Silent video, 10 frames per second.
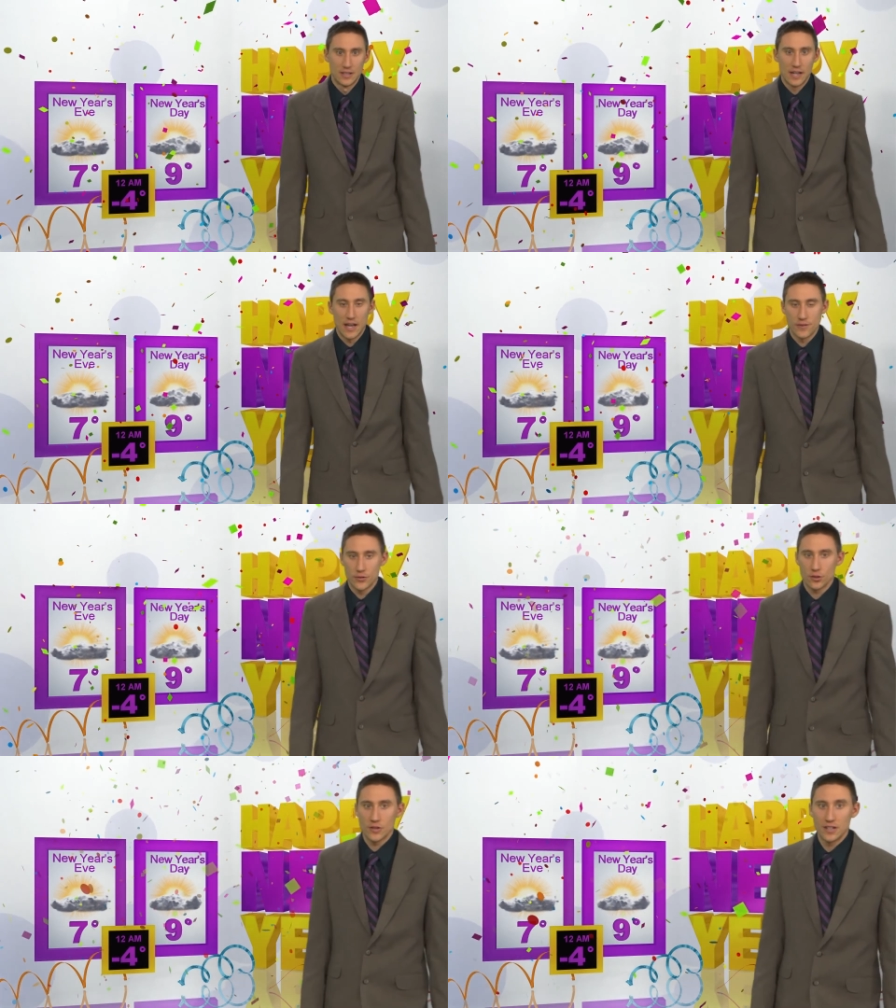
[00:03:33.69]
And if
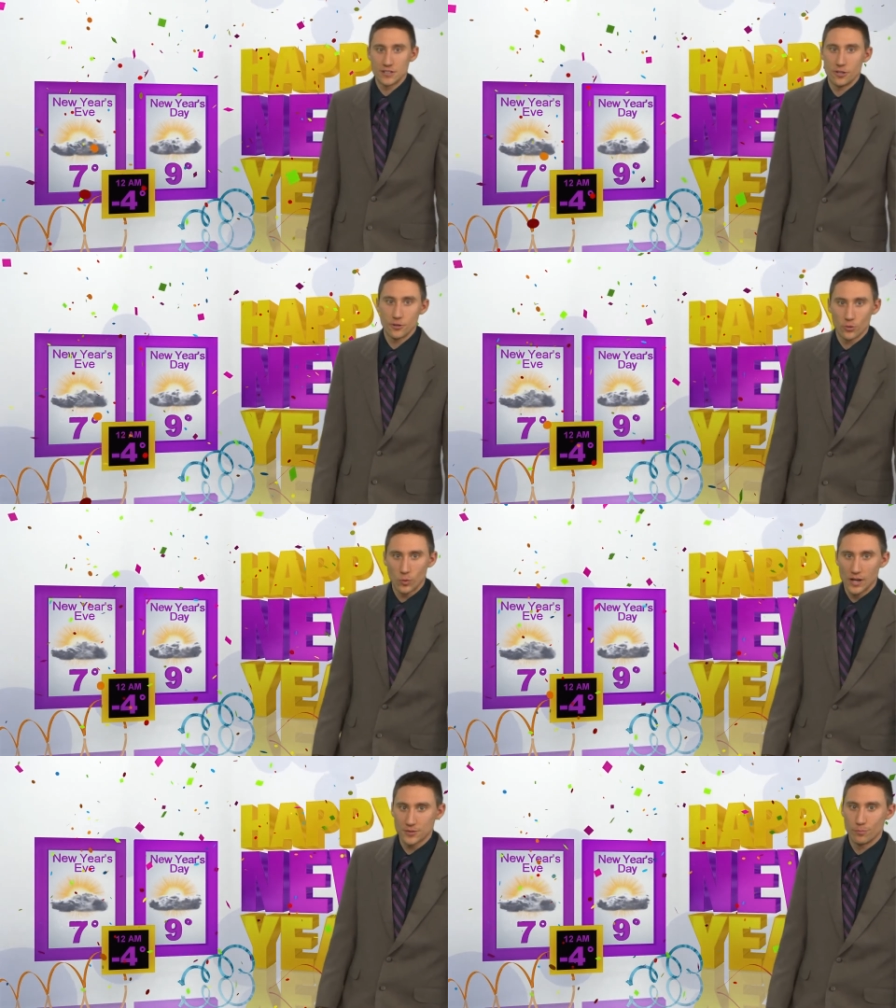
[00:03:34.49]
you're in the interior
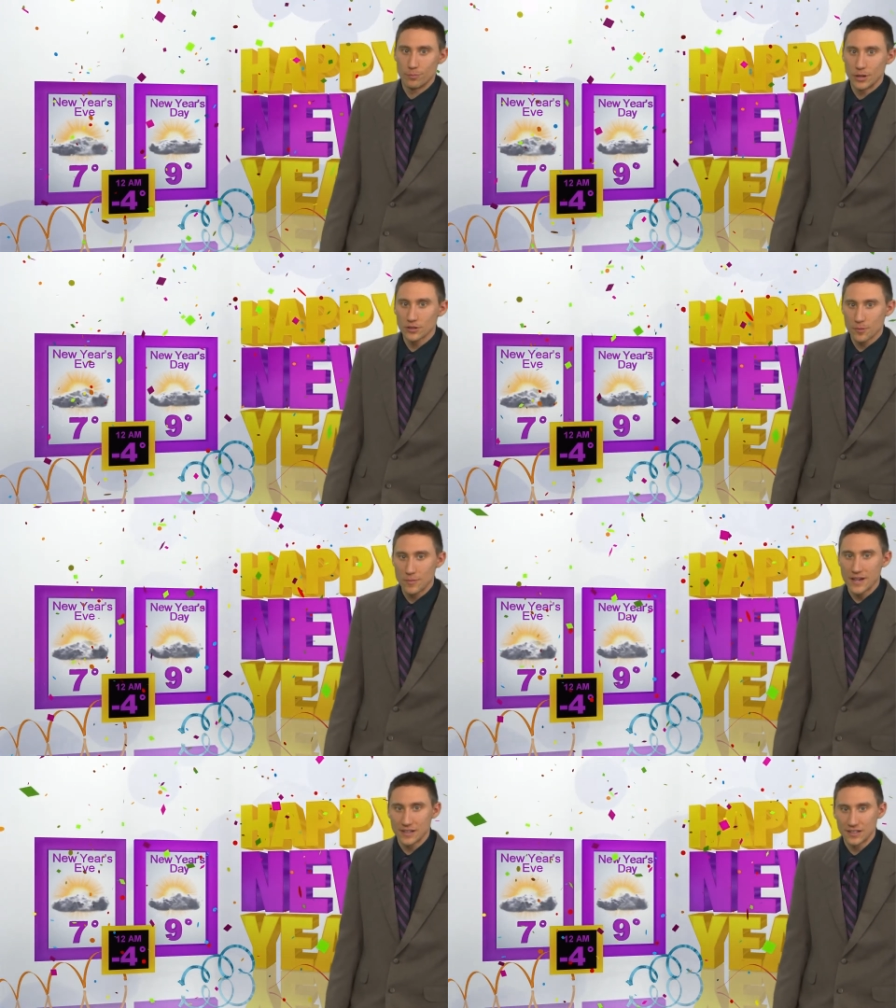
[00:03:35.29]
west, barely
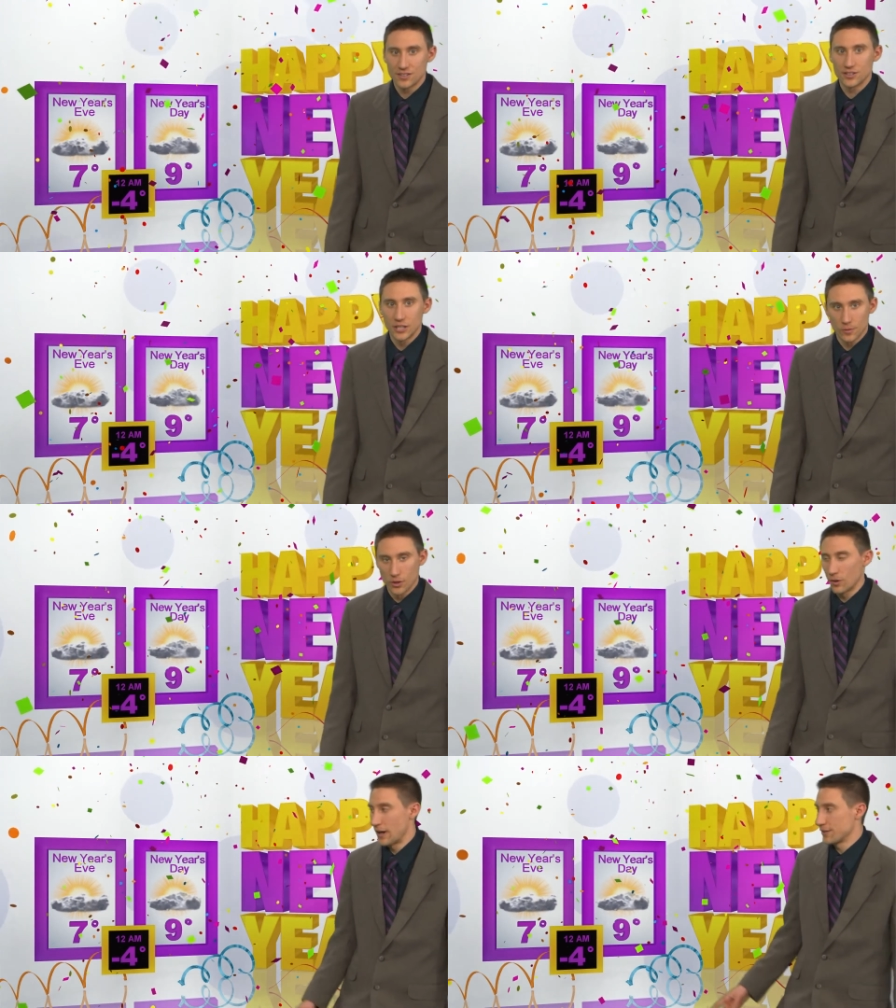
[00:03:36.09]
making
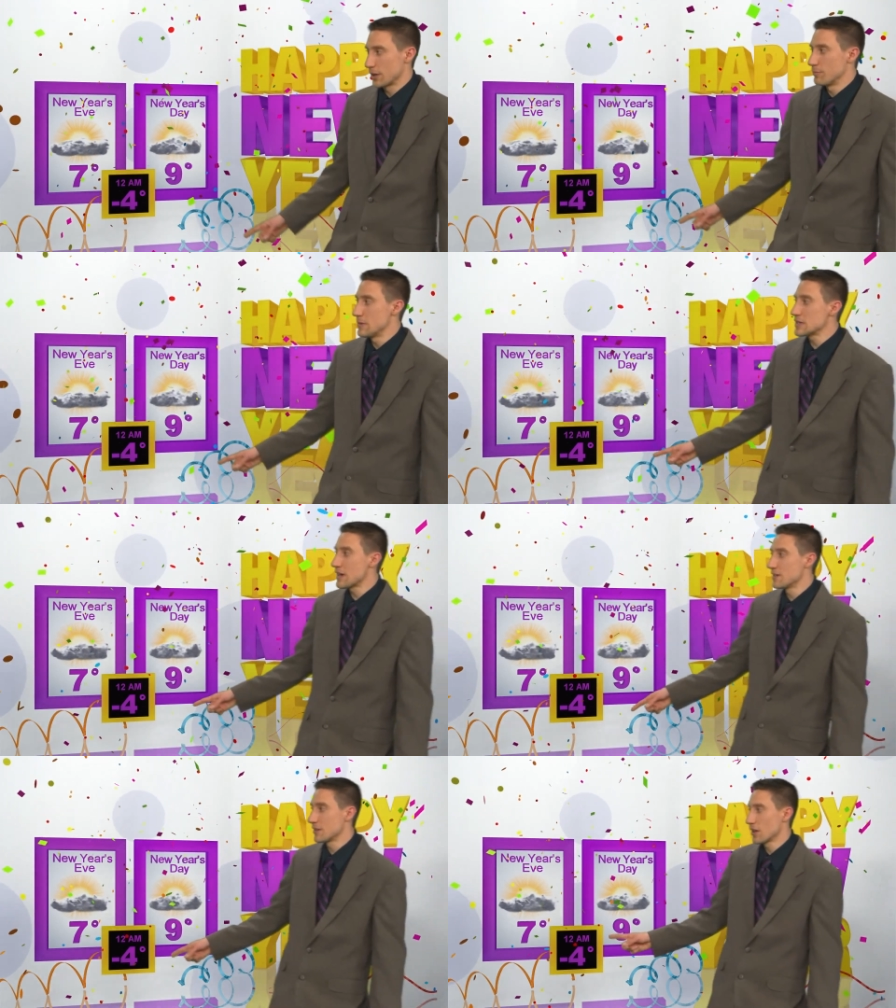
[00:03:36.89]
zero as our
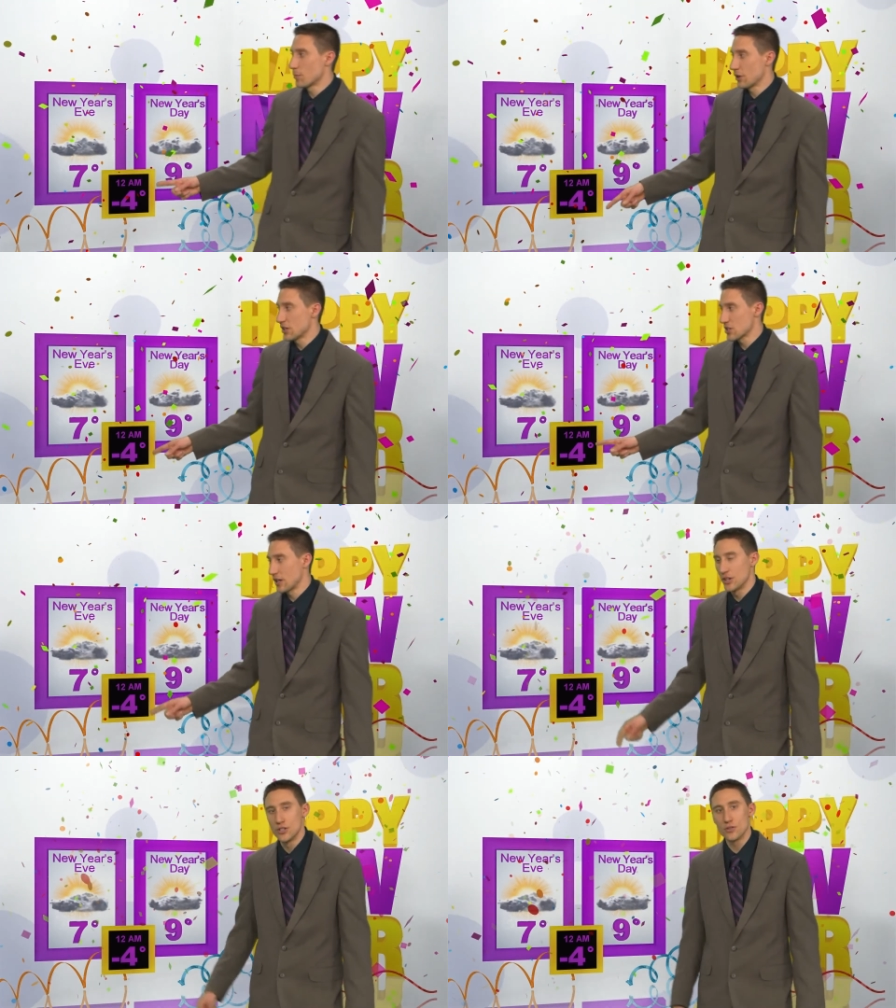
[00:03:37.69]
midnight celebration
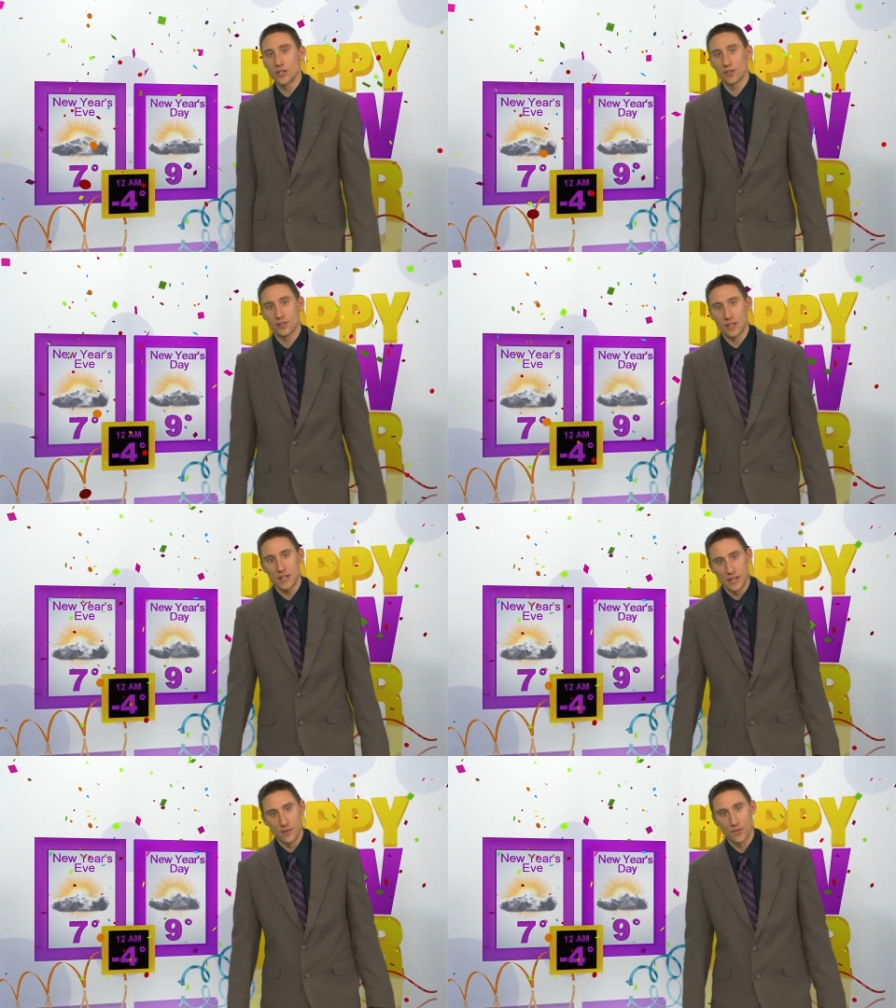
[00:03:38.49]
on New Year's
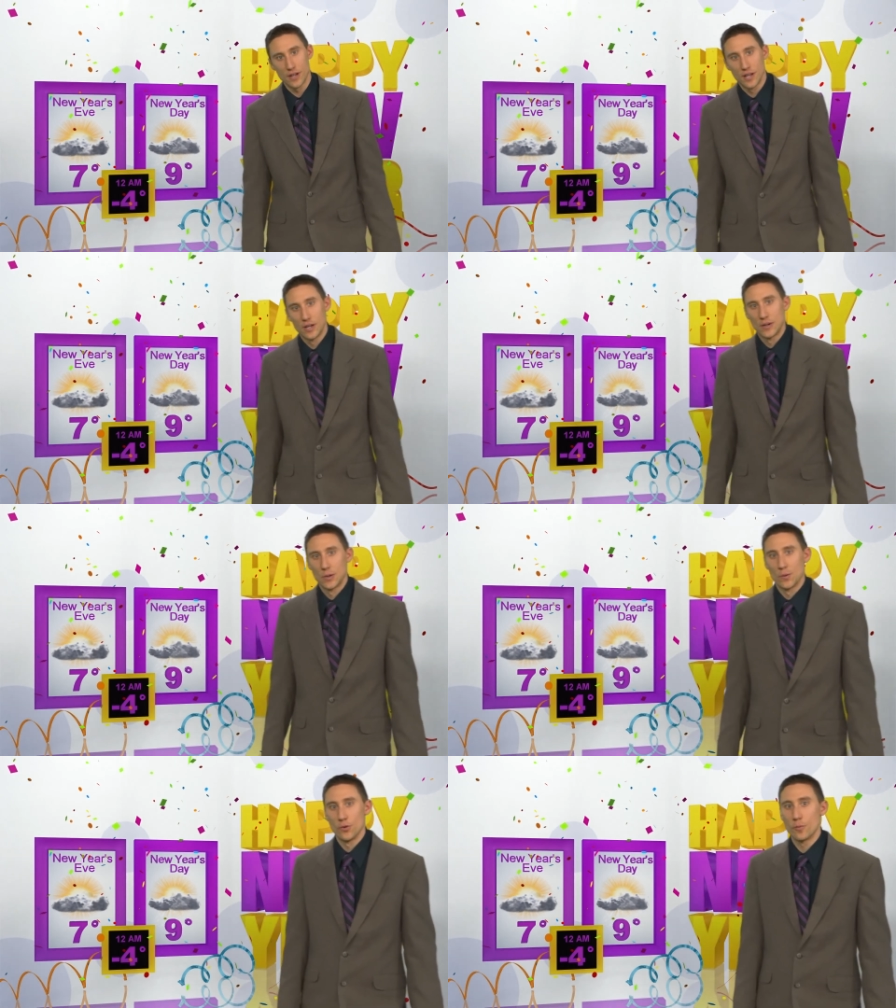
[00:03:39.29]
Eve
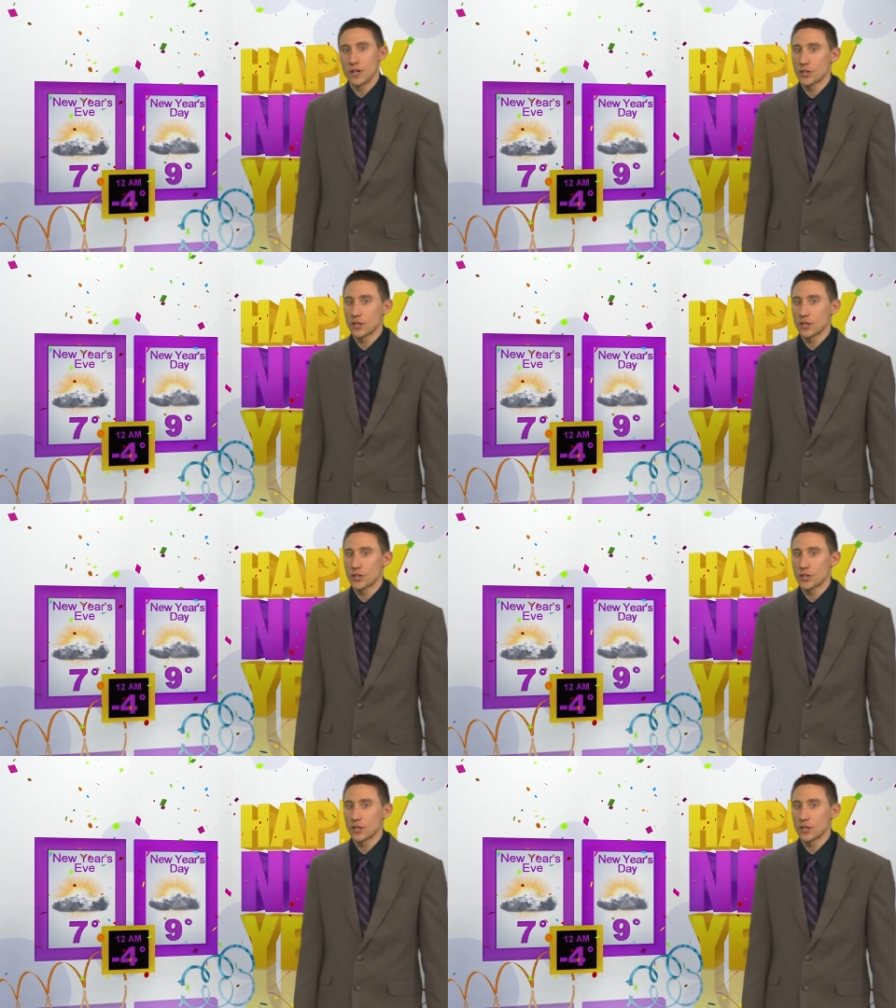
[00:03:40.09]
will be a